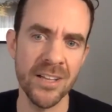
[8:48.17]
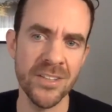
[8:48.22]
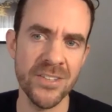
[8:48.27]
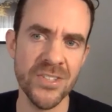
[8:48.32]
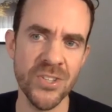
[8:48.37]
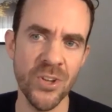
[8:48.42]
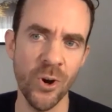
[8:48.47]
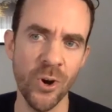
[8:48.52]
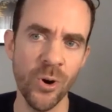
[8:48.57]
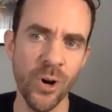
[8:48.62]

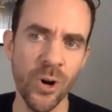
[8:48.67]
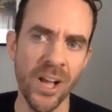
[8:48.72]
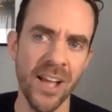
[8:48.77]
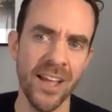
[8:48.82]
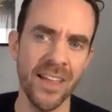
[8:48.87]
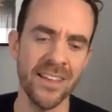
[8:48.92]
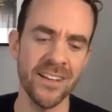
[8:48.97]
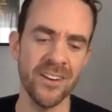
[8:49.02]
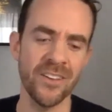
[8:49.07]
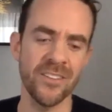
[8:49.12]
So
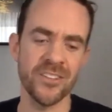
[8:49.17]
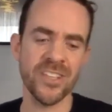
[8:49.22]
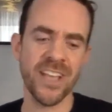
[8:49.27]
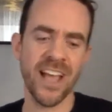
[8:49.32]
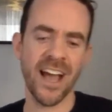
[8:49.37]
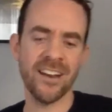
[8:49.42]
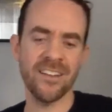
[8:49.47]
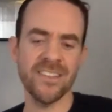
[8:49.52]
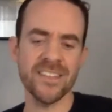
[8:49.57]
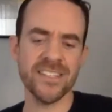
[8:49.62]
there's
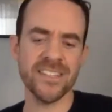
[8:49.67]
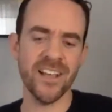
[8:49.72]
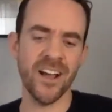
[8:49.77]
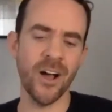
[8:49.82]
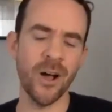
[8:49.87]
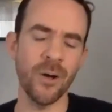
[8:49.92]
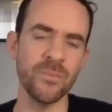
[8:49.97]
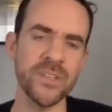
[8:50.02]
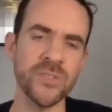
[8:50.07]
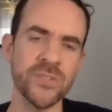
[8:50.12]
kind of
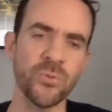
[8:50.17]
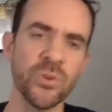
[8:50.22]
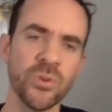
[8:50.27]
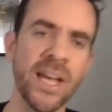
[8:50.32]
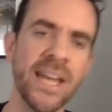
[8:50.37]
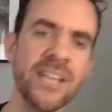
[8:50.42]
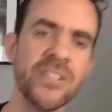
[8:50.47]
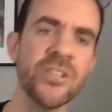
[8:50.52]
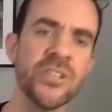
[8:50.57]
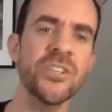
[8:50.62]
this
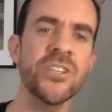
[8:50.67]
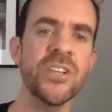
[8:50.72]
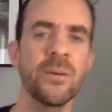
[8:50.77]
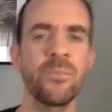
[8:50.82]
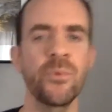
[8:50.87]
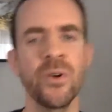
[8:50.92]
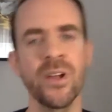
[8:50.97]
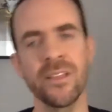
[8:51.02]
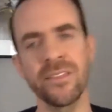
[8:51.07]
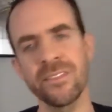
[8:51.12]
relationship
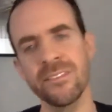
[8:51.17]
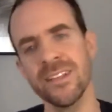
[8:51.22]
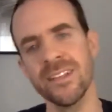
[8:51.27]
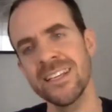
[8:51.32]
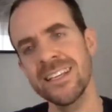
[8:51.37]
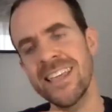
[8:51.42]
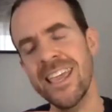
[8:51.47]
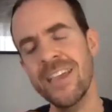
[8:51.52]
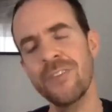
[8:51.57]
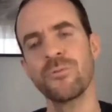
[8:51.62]
with
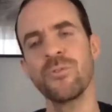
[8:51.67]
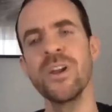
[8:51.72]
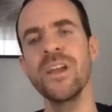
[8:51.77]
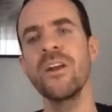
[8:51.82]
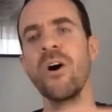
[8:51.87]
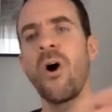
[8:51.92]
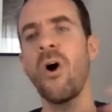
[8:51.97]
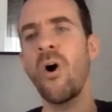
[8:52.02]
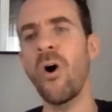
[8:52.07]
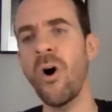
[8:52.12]
getting rid
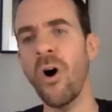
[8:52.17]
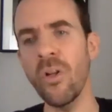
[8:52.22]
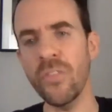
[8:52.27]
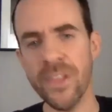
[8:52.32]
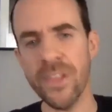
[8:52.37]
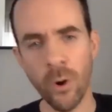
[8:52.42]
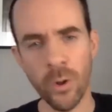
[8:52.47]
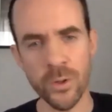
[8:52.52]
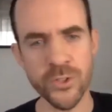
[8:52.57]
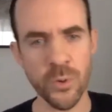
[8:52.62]
of all
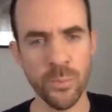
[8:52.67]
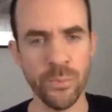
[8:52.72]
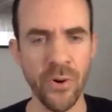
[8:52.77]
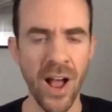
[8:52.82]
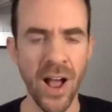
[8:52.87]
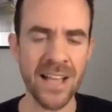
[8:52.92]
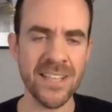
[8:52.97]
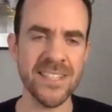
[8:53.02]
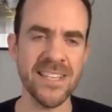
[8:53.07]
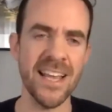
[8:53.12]
the ultra
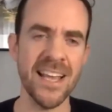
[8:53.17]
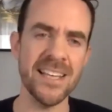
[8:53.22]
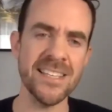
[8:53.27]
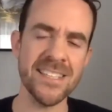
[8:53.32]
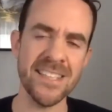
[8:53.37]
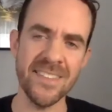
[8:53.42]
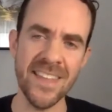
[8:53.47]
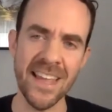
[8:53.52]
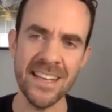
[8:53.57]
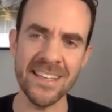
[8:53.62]

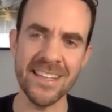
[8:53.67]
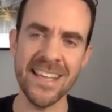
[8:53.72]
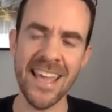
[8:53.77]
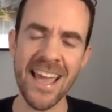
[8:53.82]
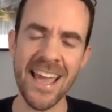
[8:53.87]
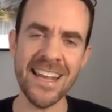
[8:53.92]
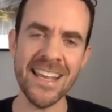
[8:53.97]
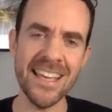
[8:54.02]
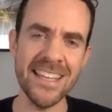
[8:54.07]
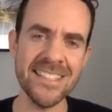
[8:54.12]
processed and then
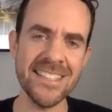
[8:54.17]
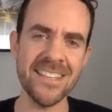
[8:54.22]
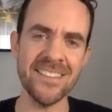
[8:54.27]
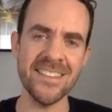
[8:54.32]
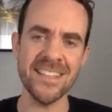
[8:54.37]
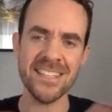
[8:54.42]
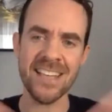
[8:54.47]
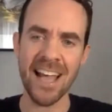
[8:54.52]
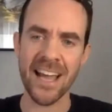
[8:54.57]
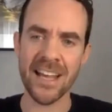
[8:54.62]
getting into
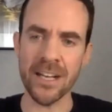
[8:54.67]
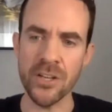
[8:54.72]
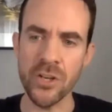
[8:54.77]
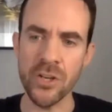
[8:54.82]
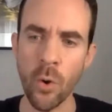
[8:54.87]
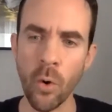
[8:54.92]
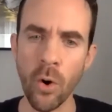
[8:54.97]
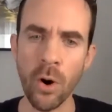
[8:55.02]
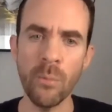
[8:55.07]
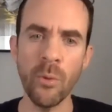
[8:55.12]
this kind of
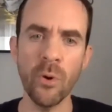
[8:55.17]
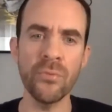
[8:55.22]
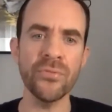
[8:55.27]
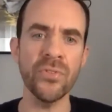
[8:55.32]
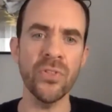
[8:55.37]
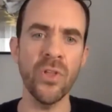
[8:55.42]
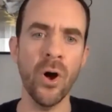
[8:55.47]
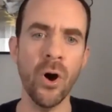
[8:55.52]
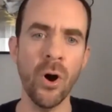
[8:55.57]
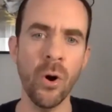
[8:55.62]
normal
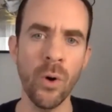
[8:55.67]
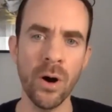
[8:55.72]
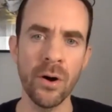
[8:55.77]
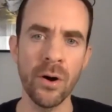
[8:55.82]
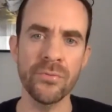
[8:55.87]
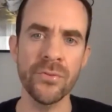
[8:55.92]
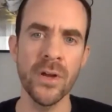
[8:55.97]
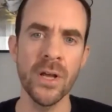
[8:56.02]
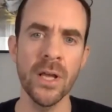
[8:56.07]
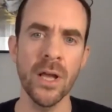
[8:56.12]
flow
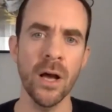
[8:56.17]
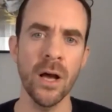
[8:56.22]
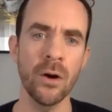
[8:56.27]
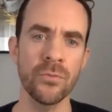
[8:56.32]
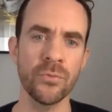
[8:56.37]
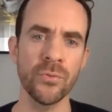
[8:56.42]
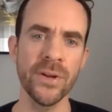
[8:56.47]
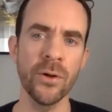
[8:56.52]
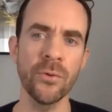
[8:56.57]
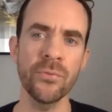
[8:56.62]

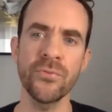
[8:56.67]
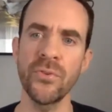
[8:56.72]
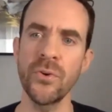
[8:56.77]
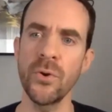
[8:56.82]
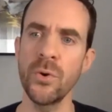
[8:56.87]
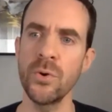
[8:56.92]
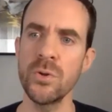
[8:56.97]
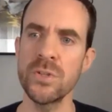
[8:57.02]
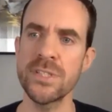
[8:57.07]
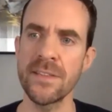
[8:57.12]
of real
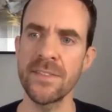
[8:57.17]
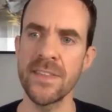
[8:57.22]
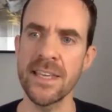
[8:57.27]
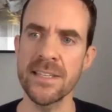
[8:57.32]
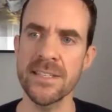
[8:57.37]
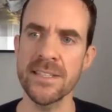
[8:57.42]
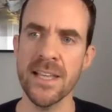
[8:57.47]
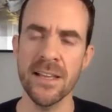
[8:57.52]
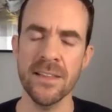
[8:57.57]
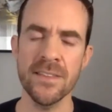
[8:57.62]
foods and
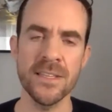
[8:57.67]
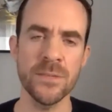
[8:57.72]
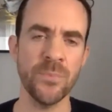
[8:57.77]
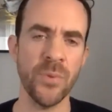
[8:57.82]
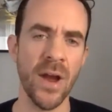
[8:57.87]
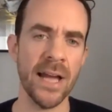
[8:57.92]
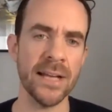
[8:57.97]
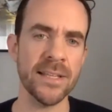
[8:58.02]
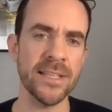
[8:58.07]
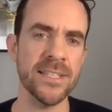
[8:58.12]
these
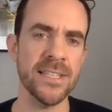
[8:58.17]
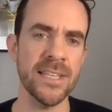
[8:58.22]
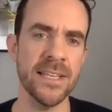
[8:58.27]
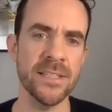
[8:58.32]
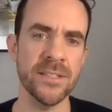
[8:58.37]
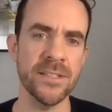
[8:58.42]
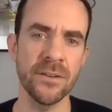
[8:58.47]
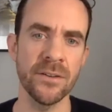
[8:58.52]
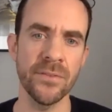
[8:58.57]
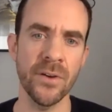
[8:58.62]

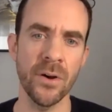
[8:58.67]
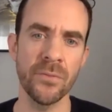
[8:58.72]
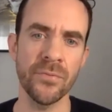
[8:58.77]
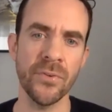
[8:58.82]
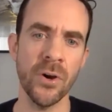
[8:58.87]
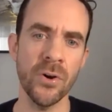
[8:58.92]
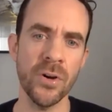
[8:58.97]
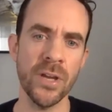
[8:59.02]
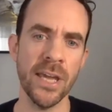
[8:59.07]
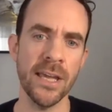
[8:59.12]
practices of
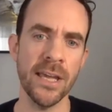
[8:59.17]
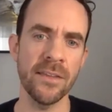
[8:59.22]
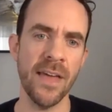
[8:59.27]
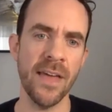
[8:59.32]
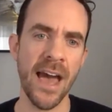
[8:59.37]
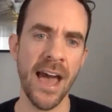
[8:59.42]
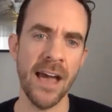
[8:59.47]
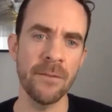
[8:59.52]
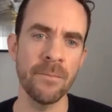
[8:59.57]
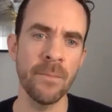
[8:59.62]
cooking
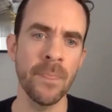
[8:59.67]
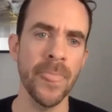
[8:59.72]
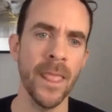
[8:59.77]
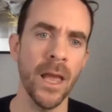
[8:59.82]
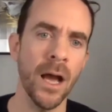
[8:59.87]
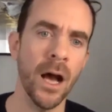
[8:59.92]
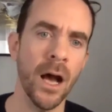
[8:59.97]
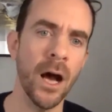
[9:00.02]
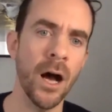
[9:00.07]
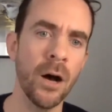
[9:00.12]
that
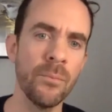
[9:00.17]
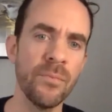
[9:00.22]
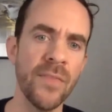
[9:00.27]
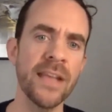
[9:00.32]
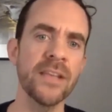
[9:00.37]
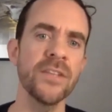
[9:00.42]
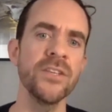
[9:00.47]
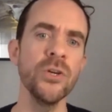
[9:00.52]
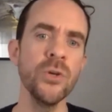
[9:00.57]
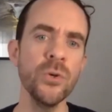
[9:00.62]

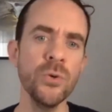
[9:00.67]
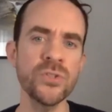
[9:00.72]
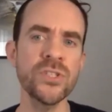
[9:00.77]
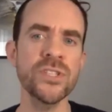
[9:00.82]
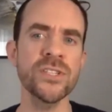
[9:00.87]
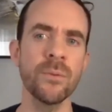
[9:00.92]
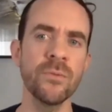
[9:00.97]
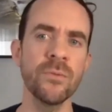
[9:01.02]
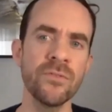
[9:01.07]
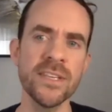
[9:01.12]
use
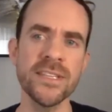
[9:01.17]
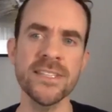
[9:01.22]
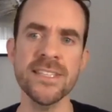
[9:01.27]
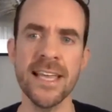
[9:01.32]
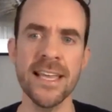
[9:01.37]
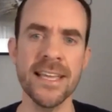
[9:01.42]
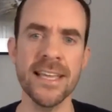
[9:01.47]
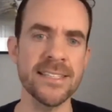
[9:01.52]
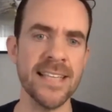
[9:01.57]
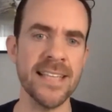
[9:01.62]
some of these
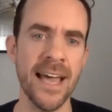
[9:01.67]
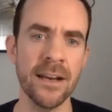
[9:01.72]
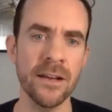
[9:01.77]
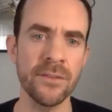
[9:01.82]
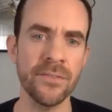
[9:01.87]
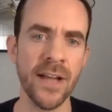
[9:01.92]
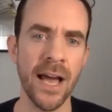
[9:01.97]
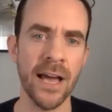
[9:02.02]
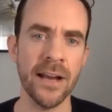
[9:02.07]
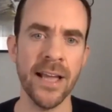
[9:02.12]
things that
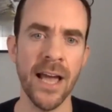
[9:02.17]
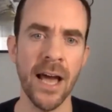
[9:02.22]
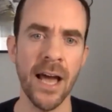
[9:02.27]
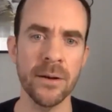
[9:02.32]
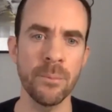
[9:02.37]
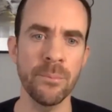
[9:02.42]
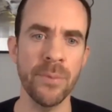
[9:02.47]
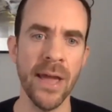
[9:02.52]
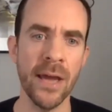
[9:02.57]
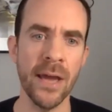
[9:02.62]
have kind of gotten
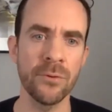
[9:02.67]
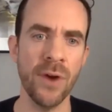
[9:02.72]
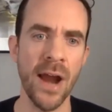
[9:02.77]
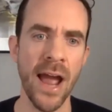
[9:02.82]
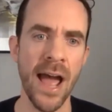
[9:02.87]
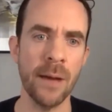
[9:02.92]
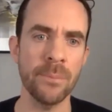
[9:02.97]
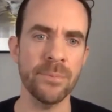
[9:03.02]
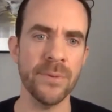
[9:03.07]
a bad rap.